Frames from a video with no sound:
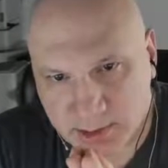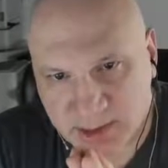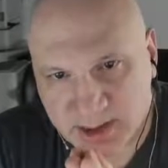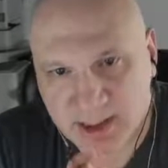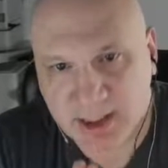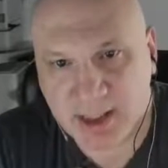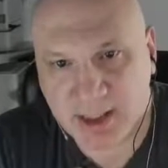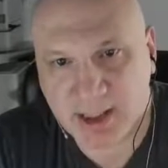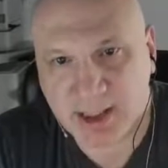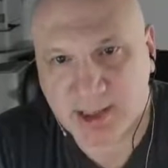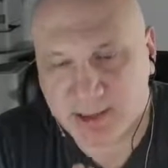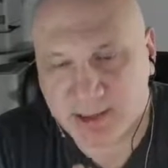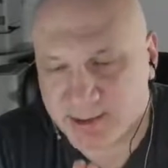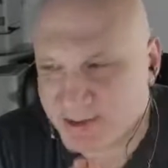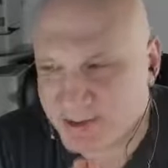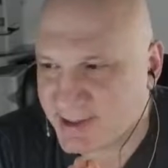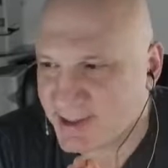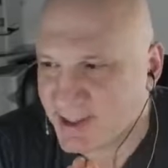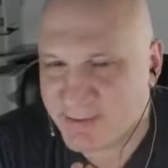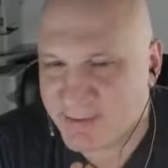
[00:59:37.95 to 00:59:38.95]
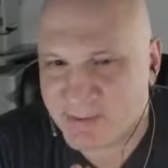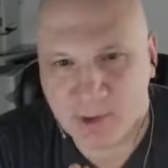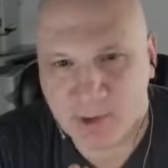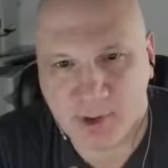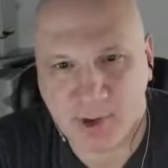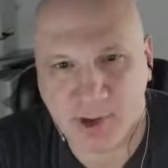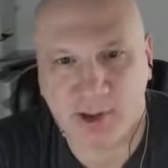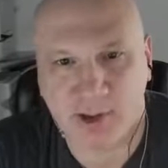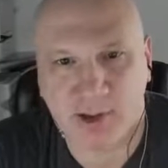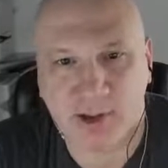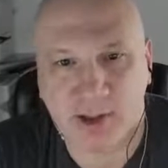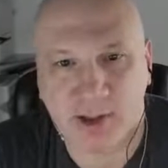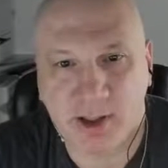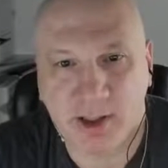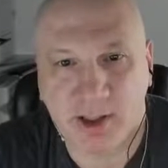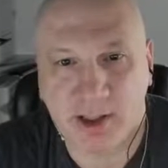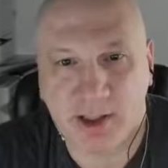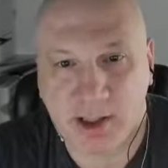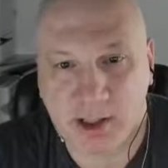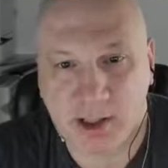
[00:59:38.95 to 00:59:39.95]
Tim Cook
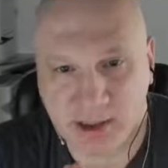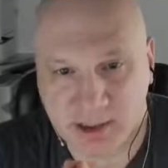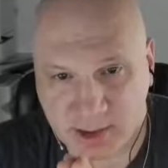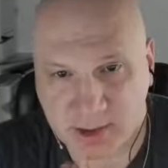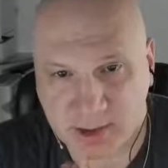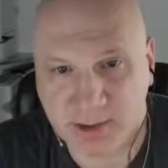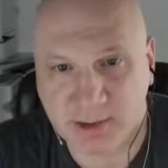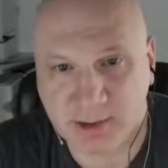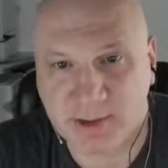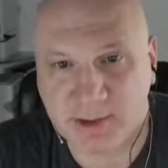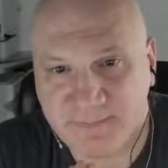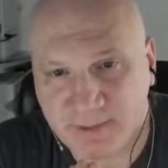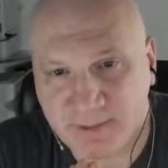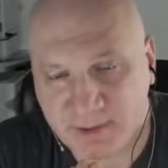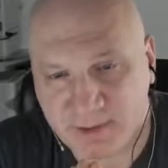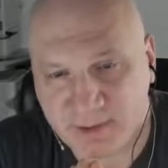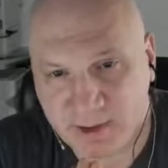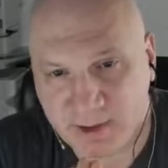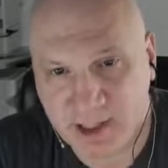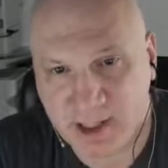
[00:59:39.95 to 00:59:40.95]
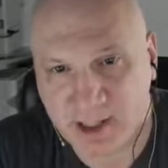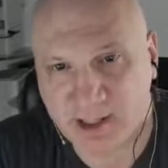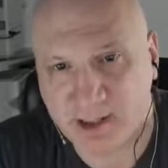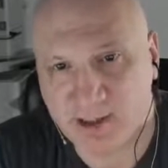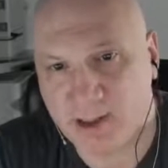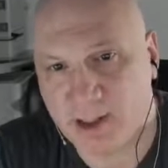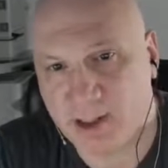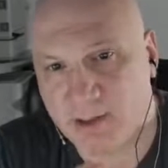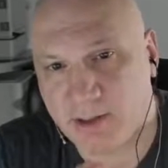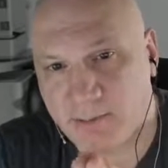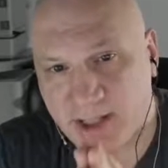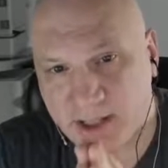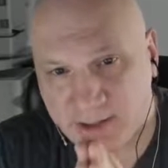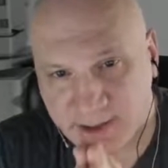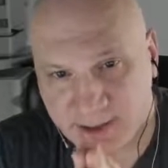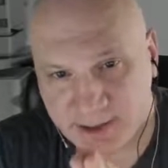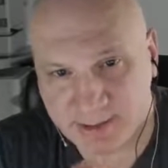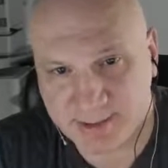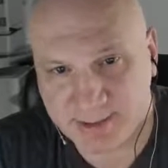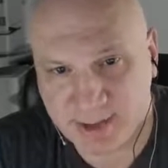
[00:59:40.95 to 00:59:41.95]
is a dirty, filthy liar
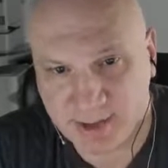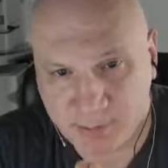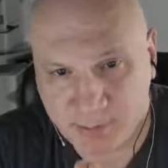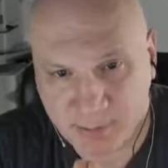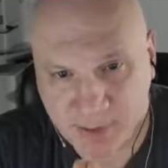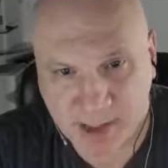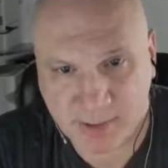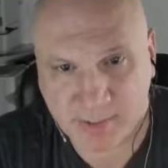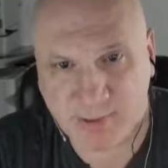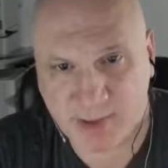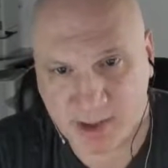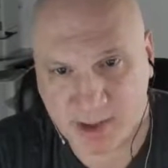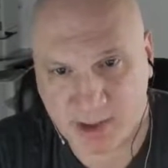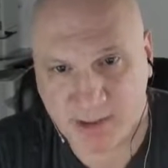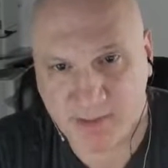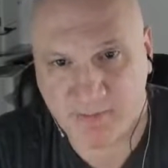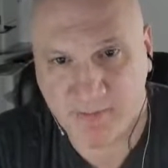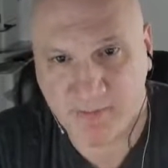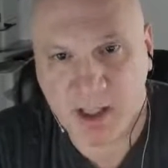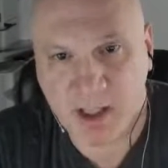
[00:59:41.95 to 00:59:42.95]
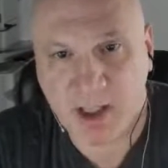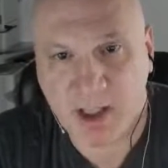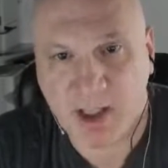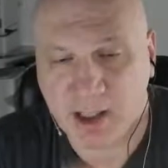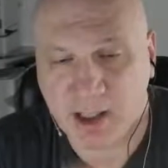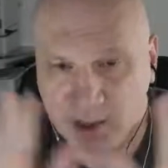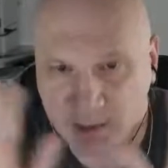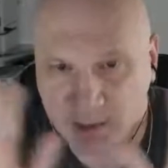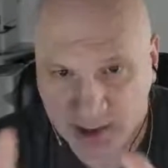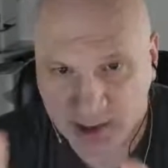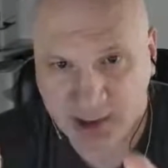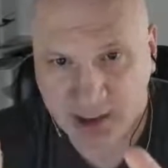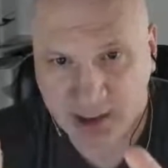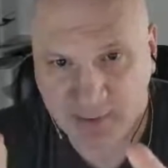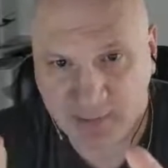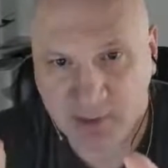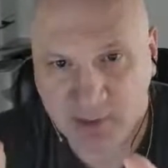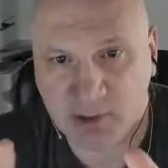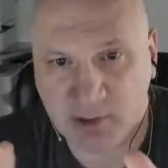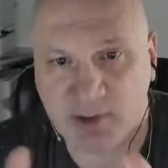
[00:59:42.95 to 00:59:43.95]
about his deep pipeline. And let me
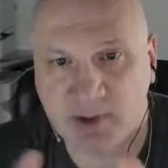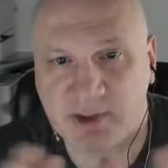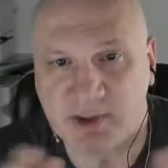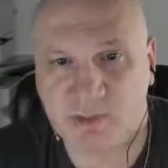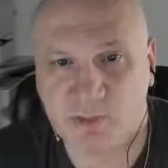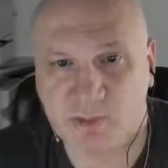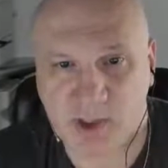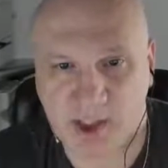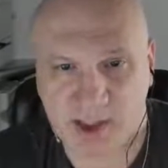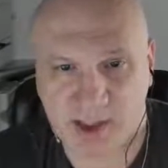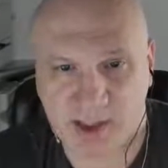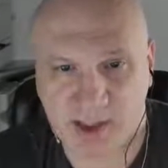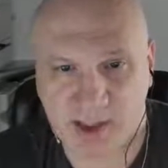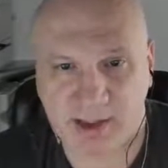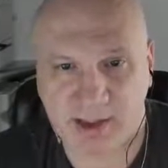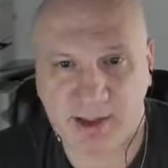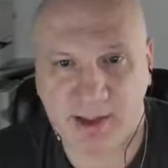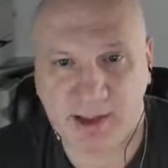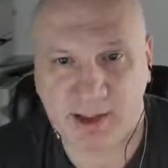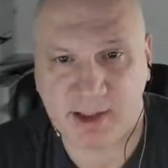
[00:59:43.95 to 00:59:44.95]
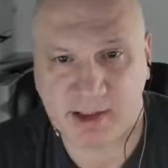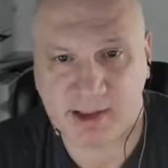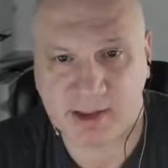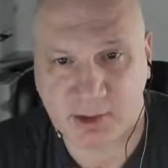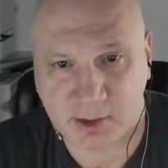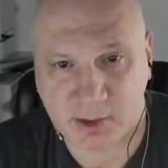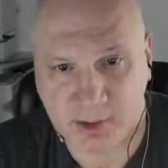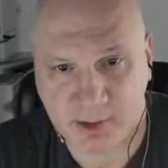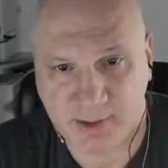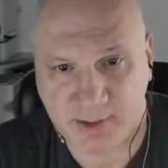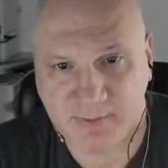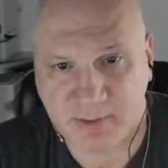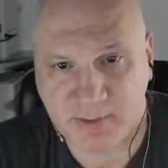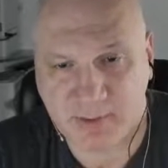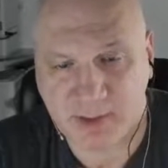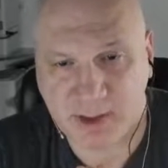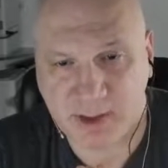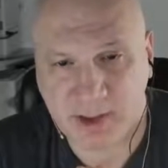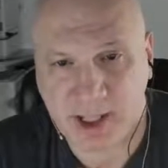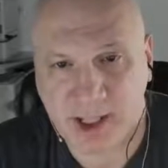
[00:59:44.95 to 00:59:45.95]
give you the reason why I think he's a dirty,
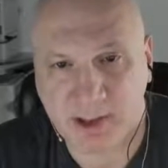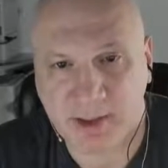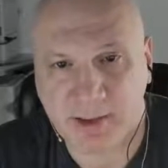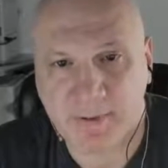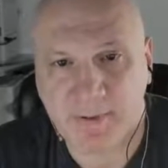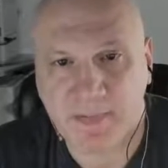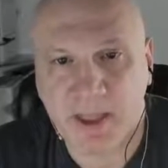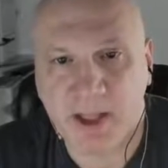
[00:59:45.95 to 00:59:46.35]
filthy liar.